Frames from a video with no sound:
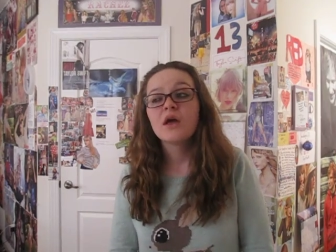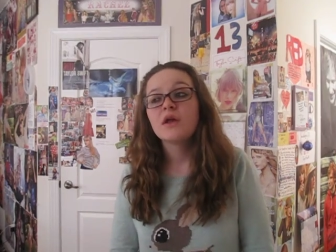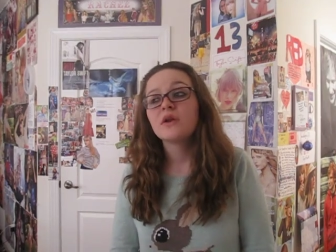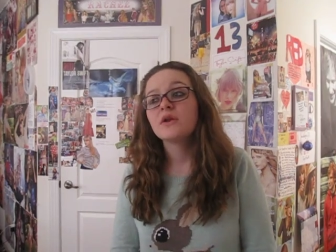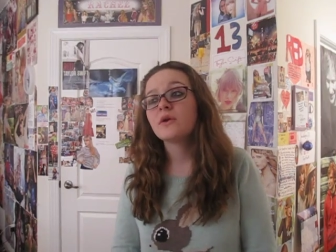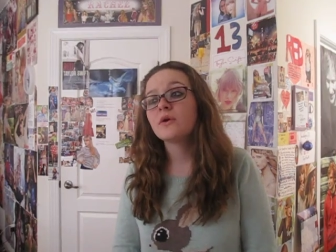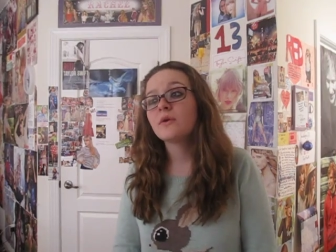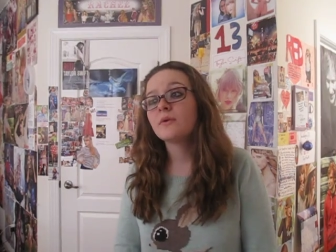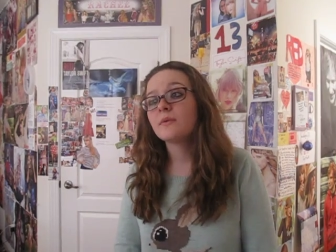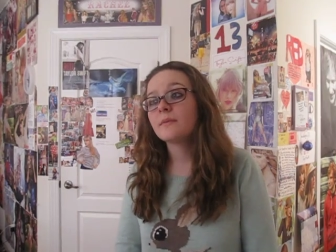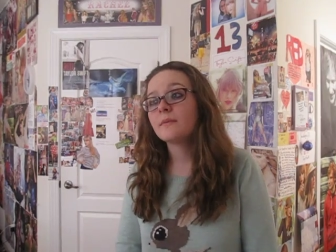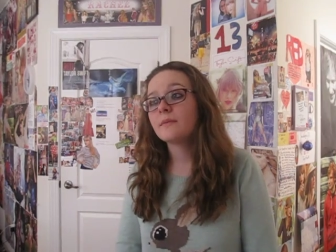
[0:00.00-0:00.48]

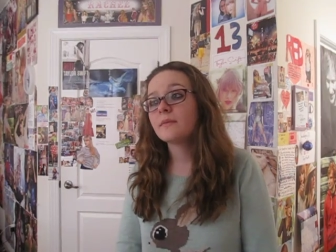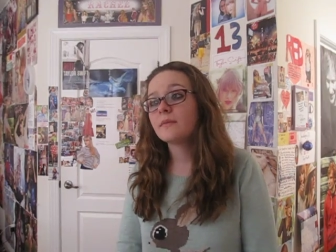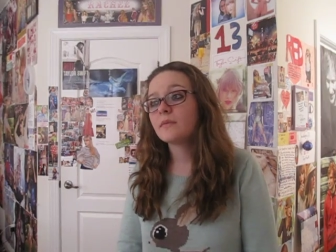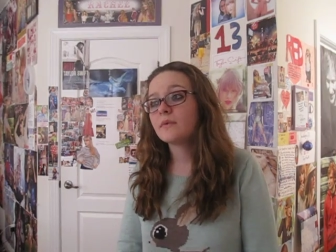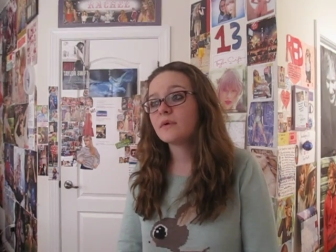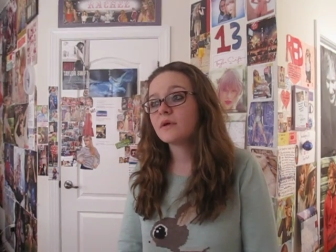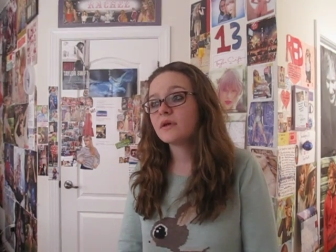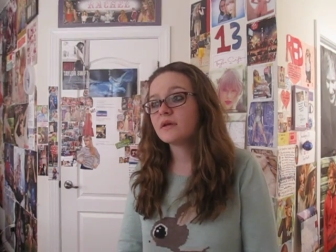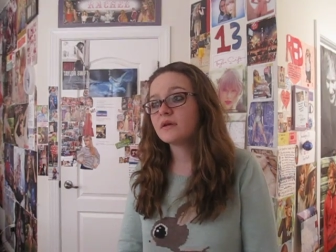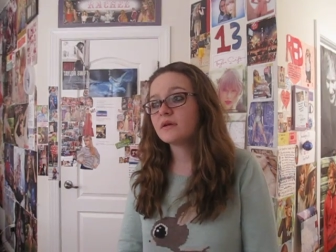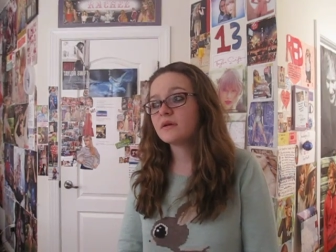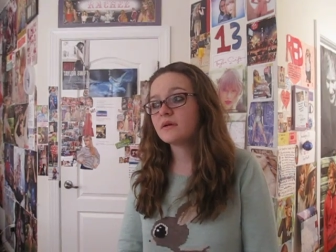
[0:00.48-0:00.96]
no
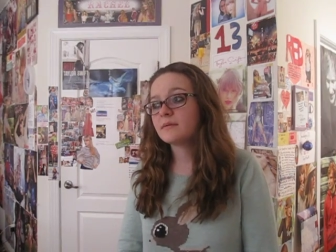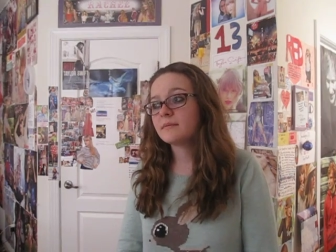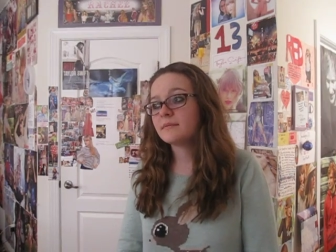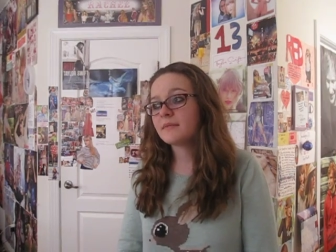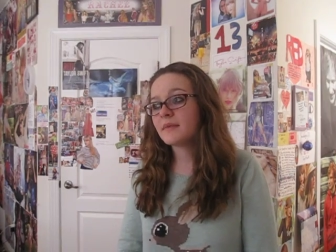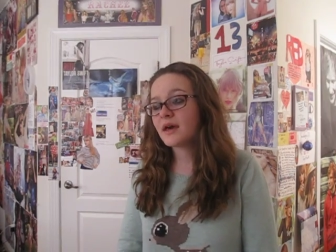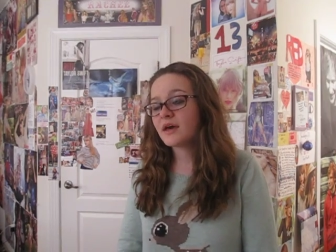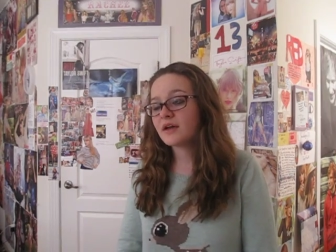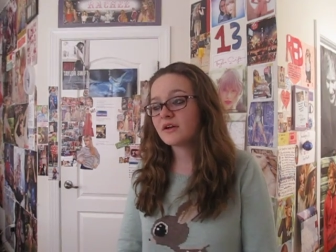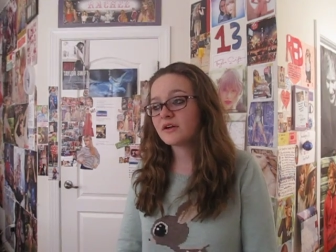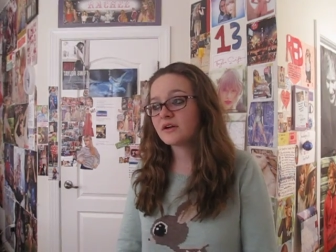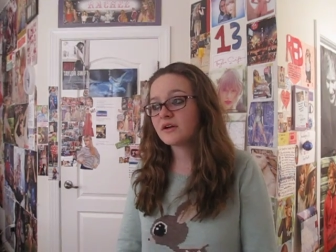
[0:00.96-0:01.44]

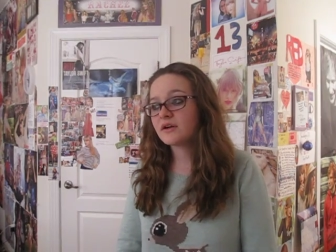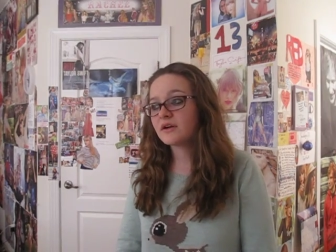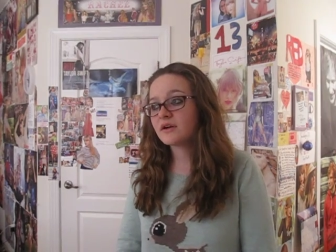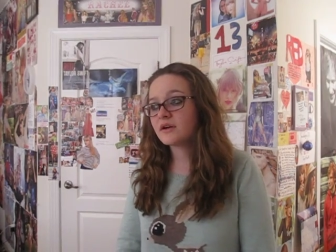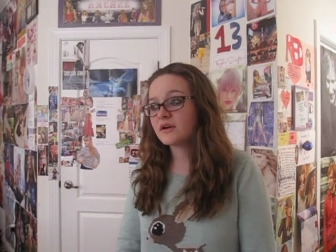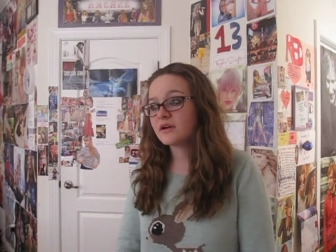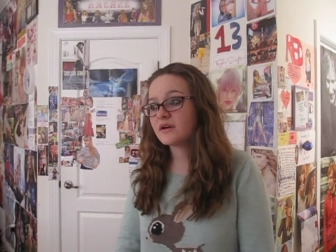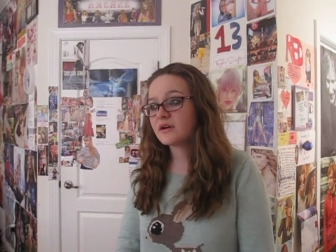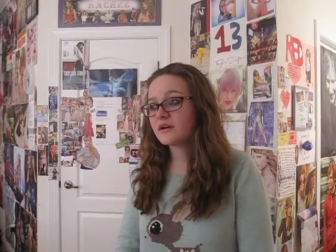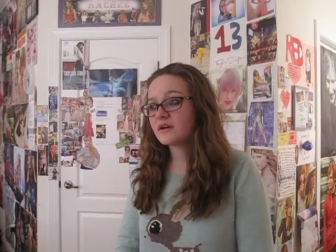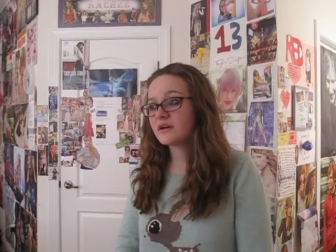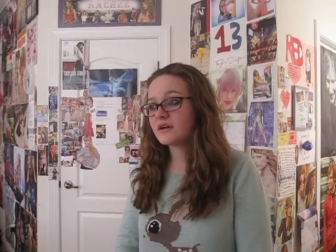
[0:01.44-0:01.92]

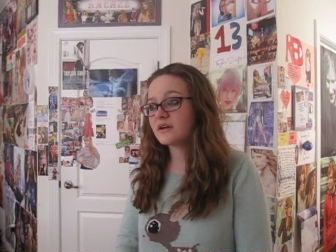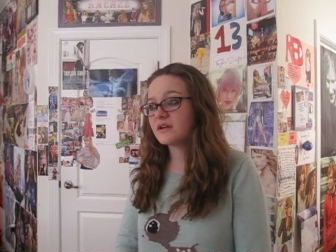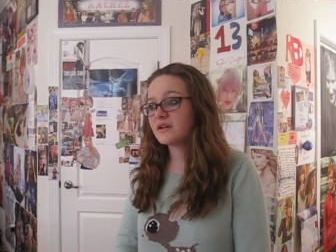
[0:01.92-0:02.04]
matter